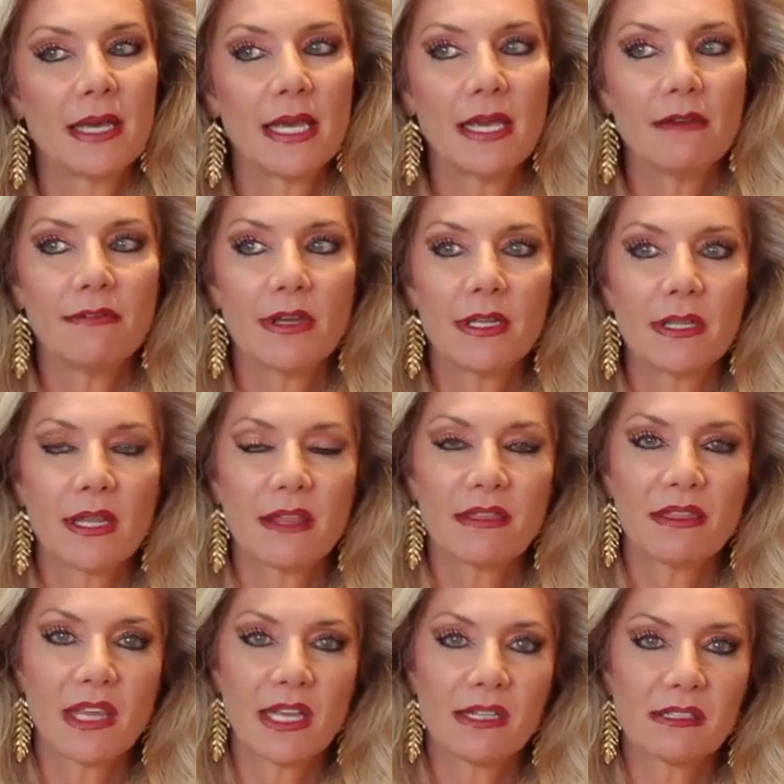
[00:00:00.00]
the
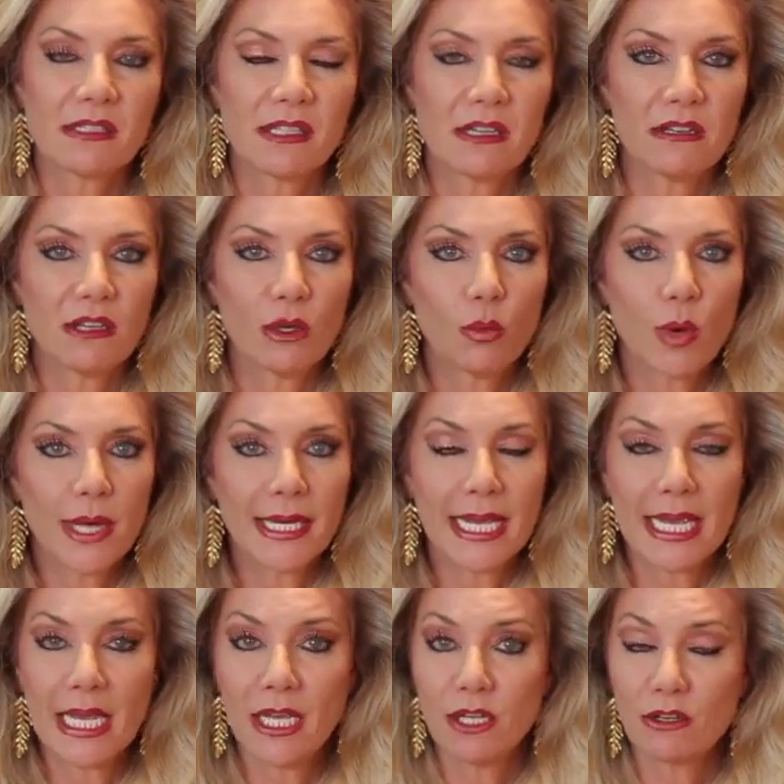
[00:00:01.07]
things that you want to
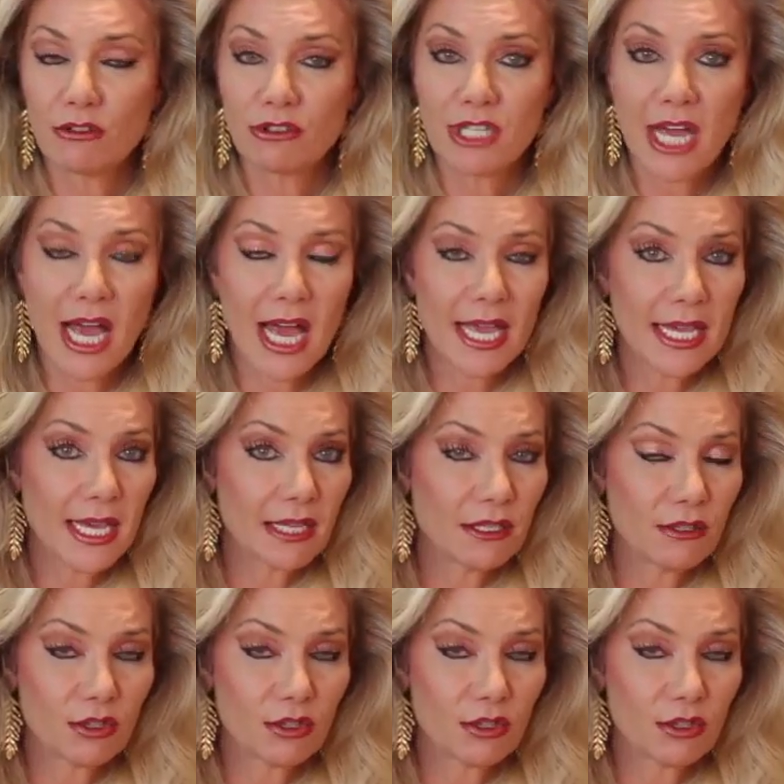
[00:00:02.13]
eat, your diet,